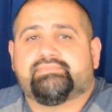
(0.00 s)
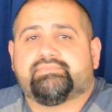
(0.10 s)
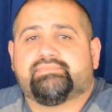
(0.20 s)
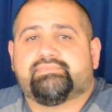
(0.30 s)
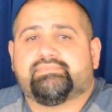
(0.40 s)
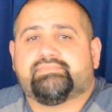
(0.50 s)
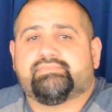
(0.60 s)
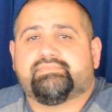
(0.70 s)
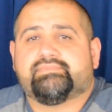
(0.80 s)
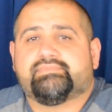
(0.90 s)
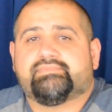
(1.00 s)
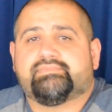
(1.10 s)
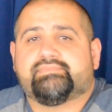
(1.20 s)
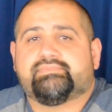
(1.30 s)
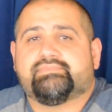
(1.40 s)

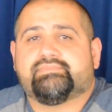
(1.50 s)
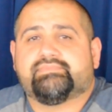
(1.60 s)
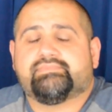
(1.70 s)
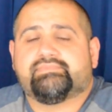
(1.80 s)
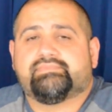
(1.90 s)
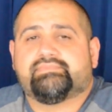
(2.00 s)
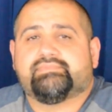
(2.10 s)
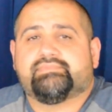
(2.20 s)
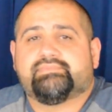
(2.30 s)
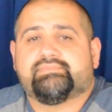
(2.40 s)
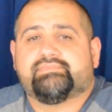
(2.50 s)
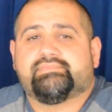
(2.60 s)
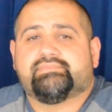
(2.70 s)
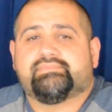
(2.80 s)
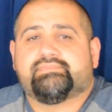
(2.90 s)

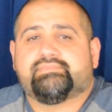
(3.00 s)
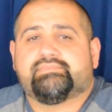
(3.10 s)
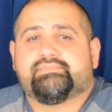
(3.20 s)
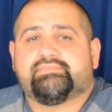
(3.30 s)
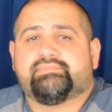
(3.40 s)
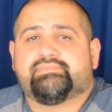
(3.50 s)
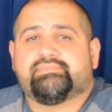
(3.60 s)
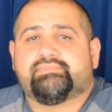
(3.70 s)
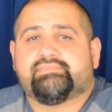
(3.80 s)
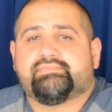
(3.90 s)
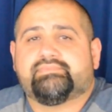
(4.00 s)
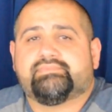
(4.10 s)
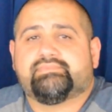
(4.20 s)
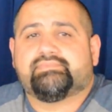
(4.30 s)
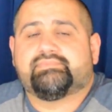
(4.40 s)

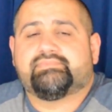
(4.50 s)
No words are spoken by the person on screen.